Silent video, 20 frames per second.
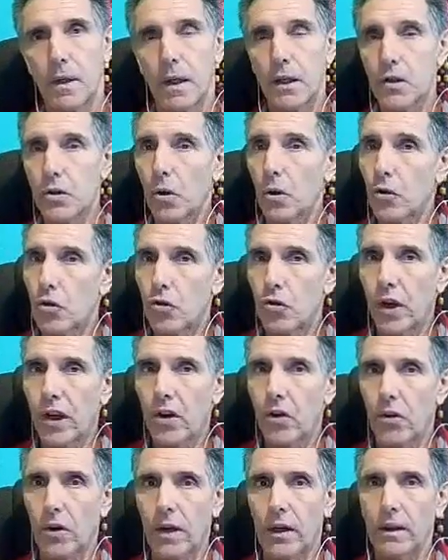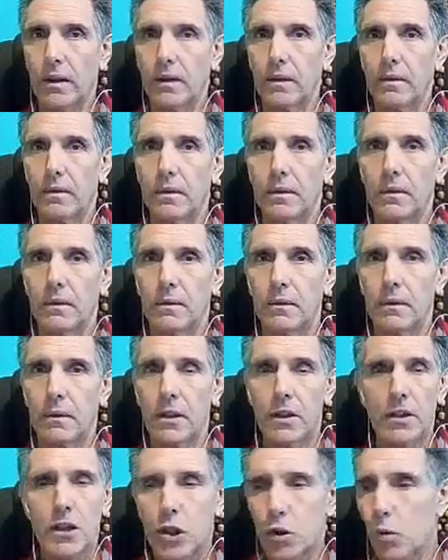It's all trickery.
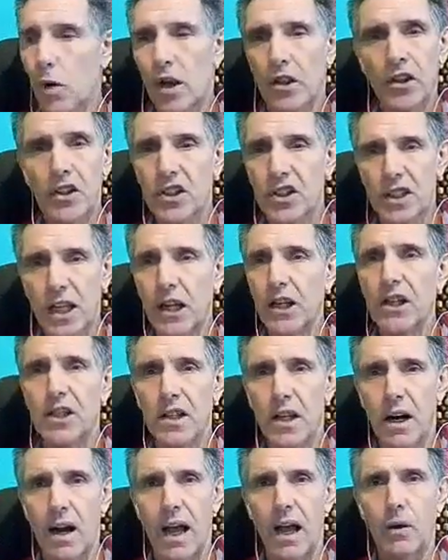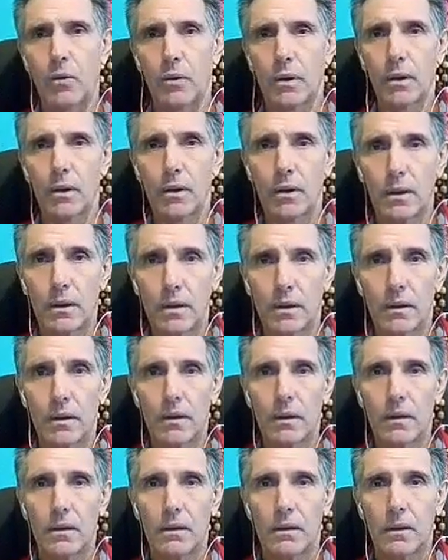This is why the studies are out.
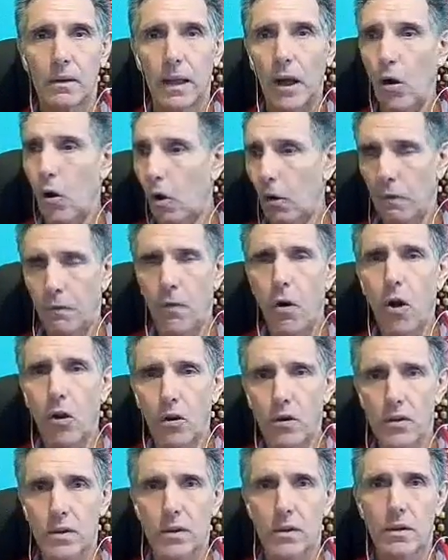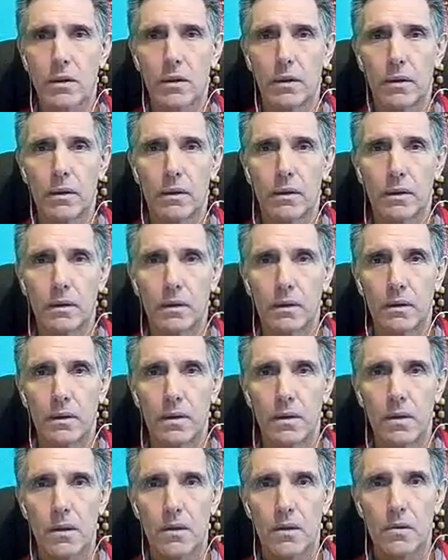They're all false.
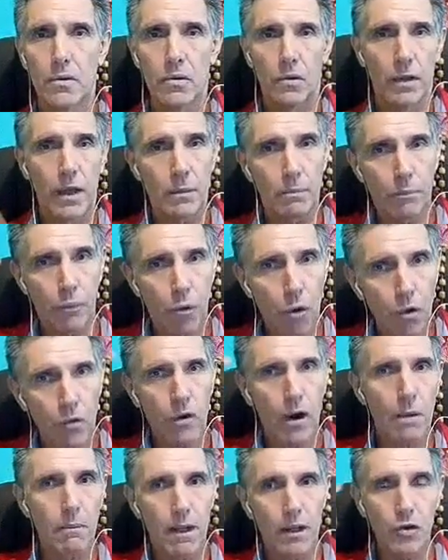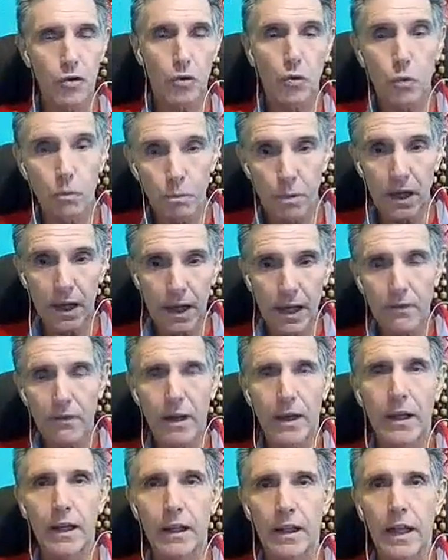So they program us to
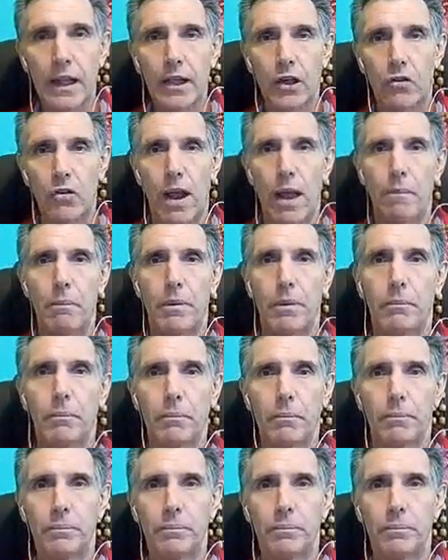believing in that crap.